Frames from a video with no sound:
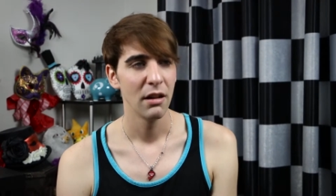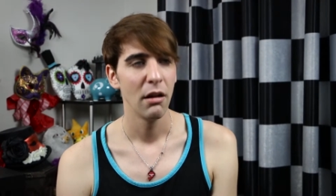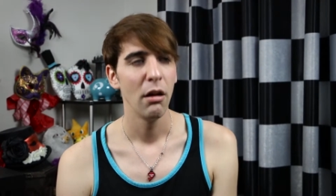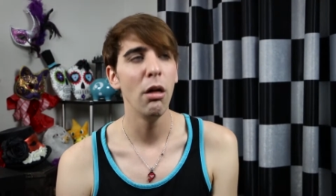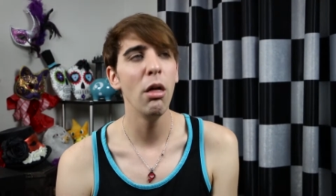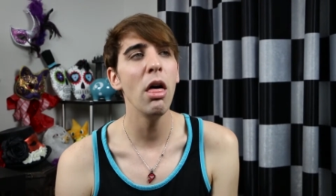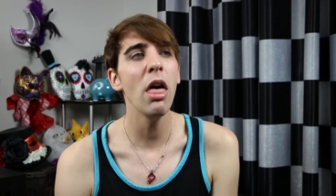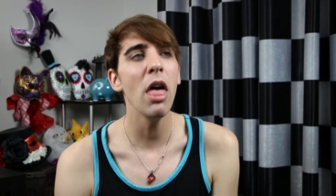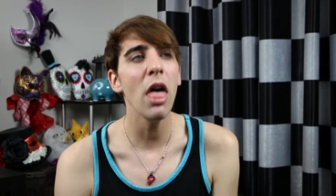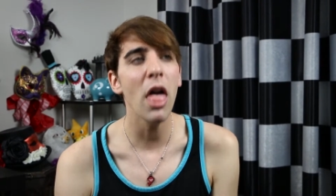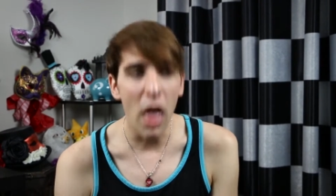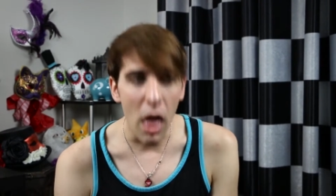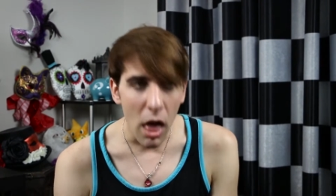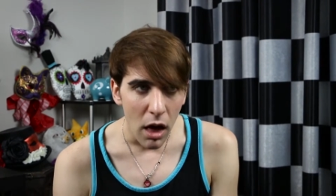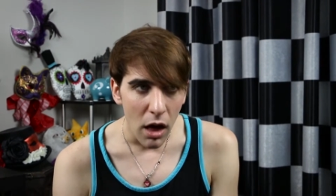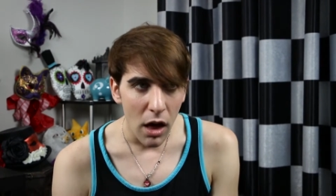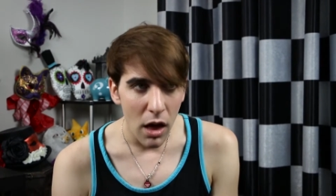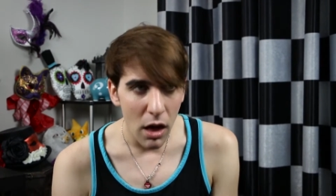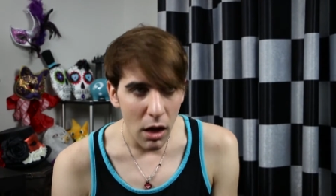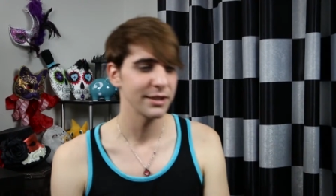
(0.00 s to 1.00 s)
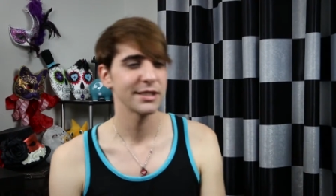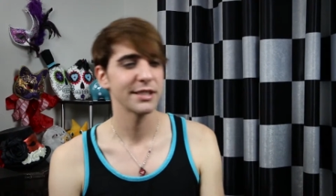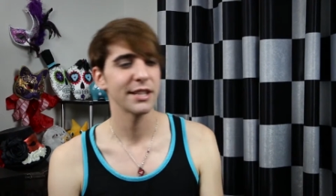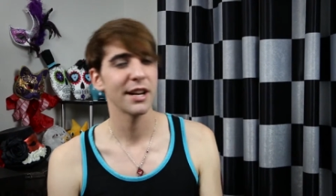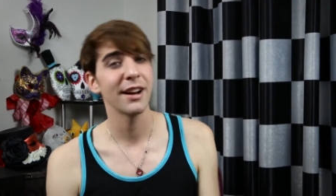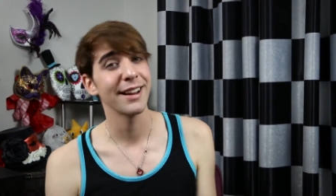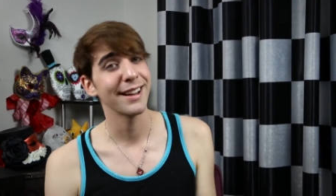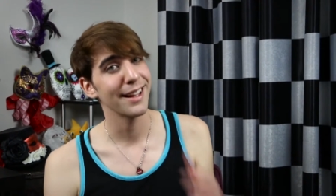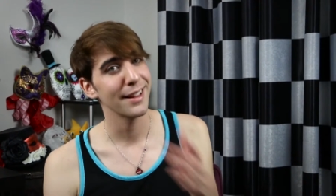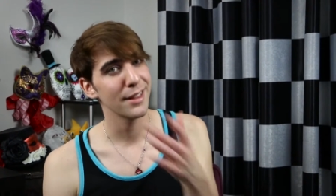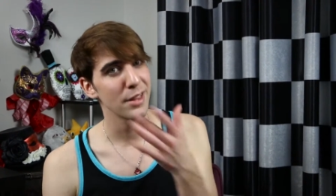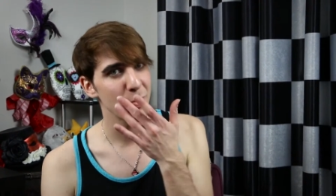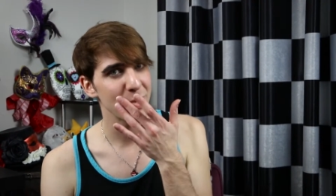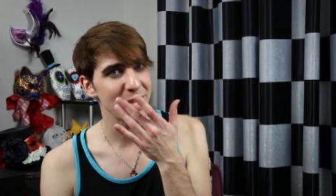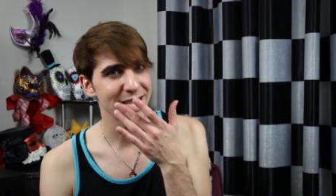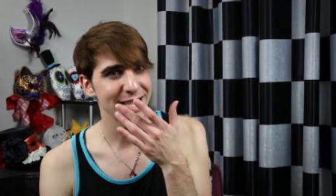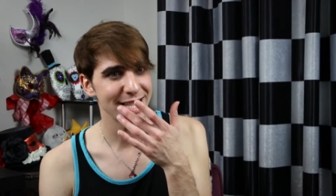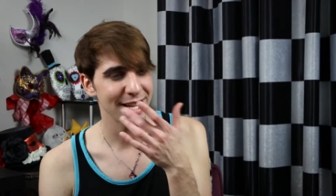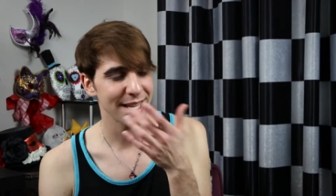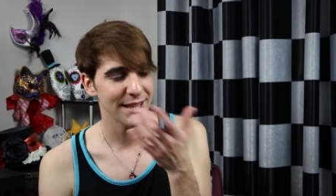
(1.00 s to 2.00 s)
Sorry, I got a little
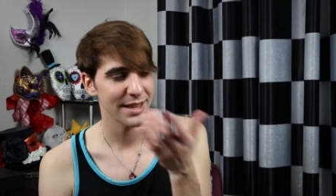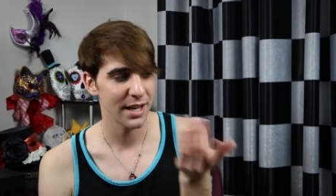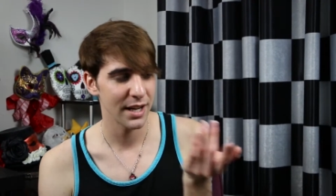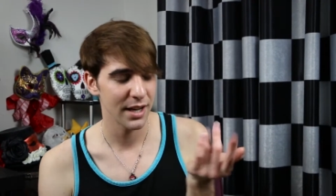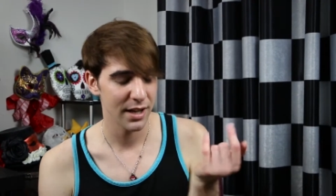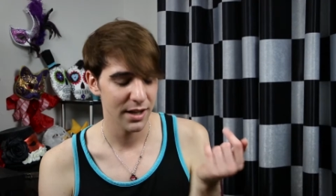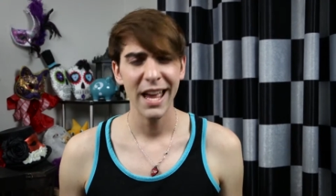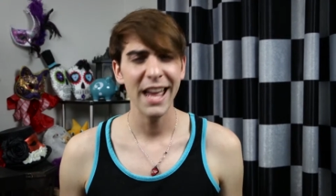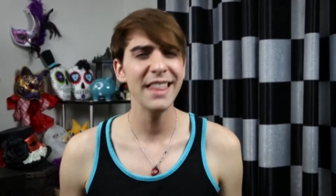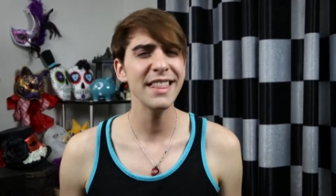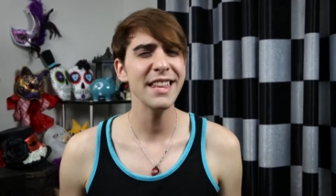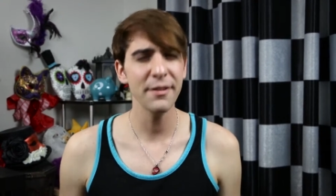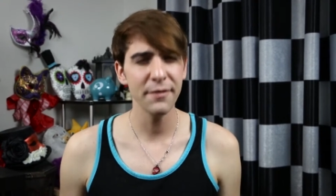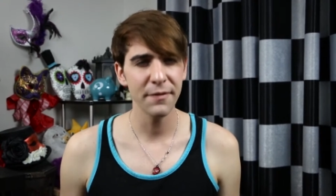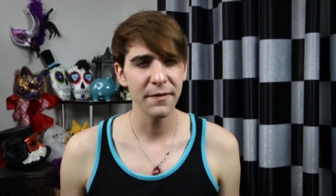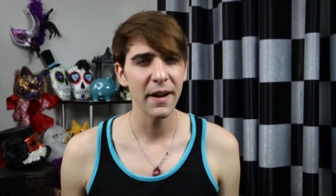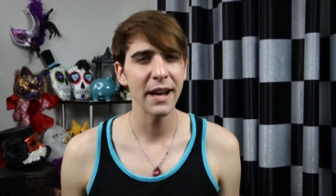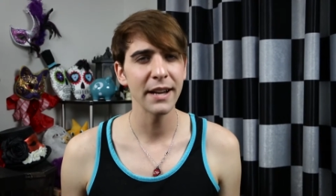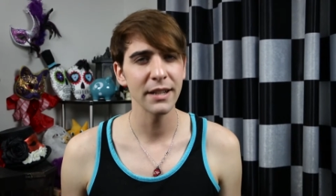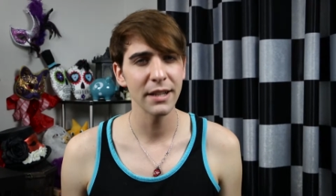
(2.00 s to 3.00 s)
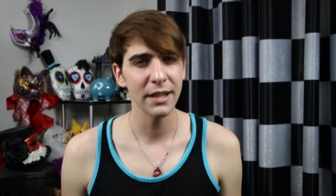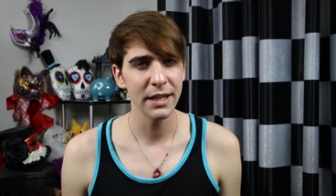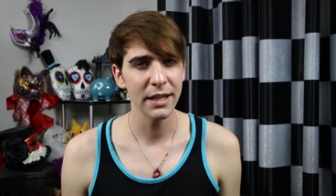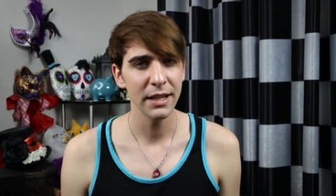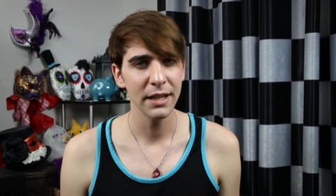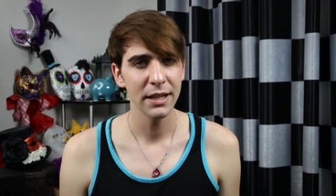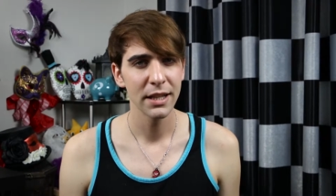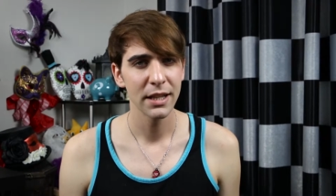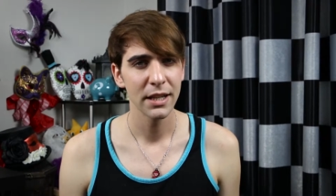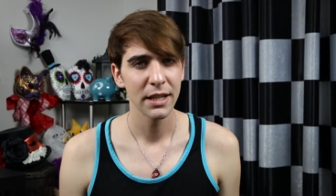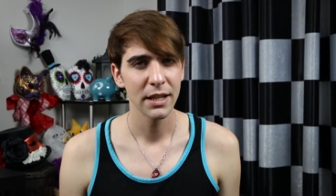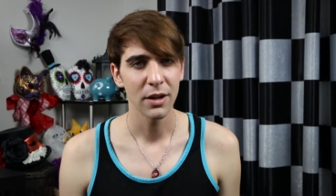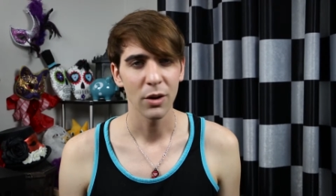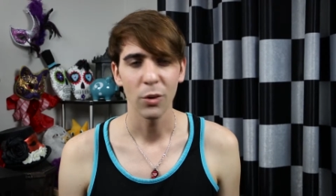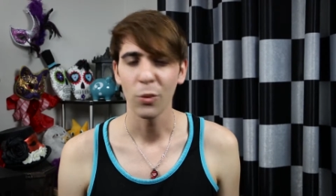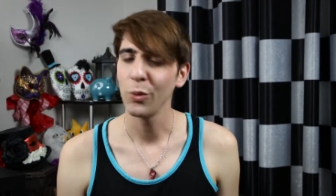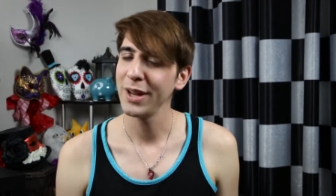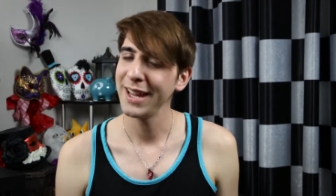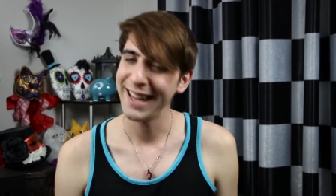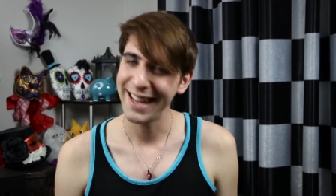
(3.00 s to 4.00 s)
bit sick there. And then finally,
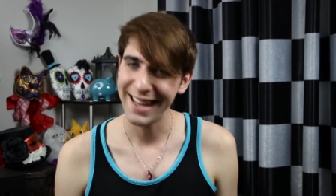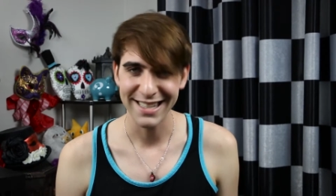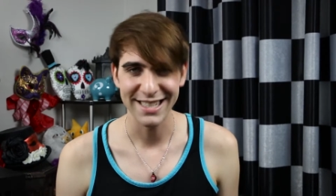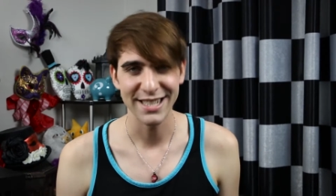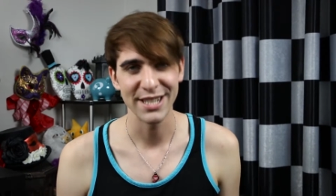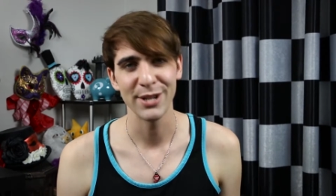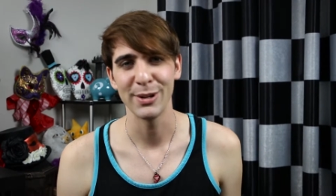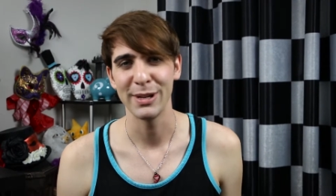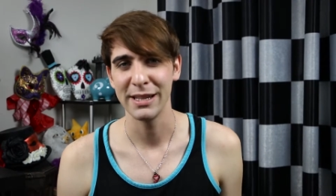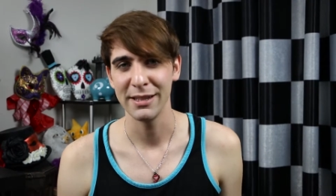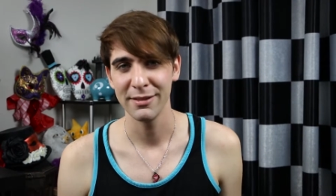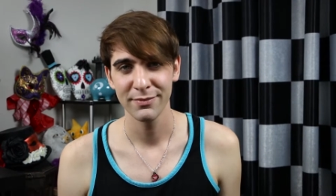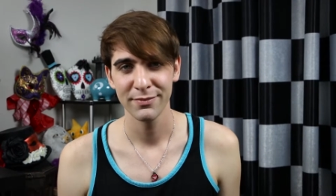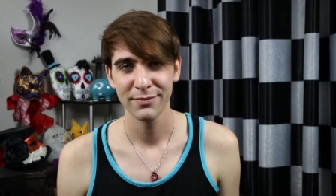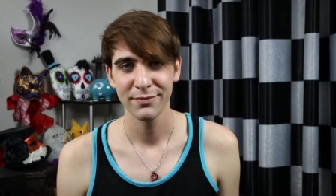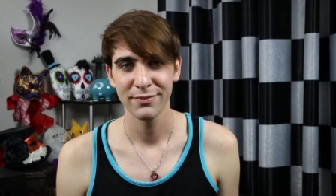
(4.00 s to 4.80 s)
we get to it.